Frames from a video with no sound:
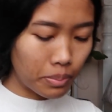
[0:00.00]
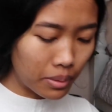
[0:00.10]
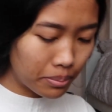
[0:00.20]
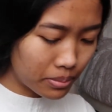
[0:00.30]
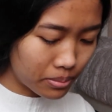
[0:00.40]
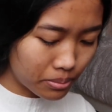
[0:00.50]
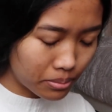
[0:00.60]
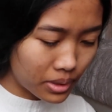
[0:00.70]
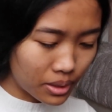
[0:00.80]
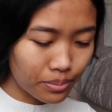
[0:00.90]
pump.
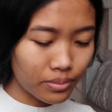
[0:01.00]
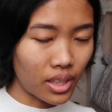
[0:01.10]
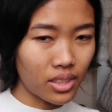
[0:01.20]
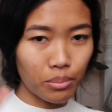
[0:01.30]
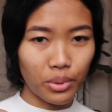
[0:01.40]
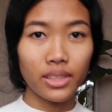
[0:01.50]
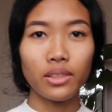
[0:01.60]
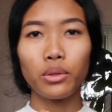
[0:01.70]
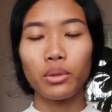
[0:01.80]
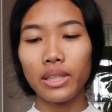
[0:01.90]
I didn't press it
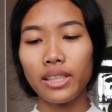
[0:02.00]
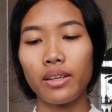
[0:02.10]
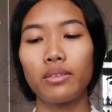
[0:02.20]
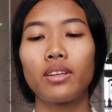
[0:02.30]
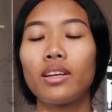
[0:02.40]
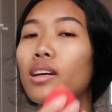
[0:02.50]
all the way down.